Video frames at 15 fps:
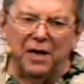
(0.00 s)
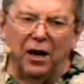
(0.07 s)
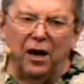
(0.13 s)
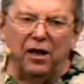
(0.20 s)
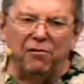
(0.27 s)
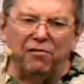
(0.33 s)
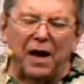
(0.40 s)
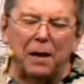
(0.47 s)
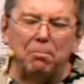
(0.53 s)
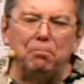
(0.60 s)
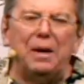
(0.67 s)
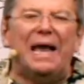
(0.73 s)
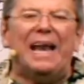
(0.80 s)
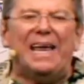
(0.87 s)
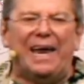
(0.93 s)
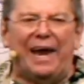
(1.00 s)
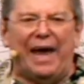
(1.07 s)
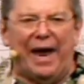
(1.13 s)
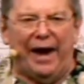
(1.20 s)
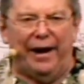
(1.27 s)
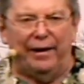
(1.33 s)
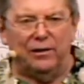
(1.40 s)
They live like
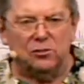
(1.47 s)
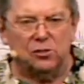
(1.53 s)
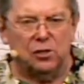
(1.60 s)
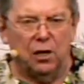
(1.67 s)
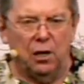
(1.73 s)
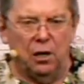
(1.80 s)
billionaires.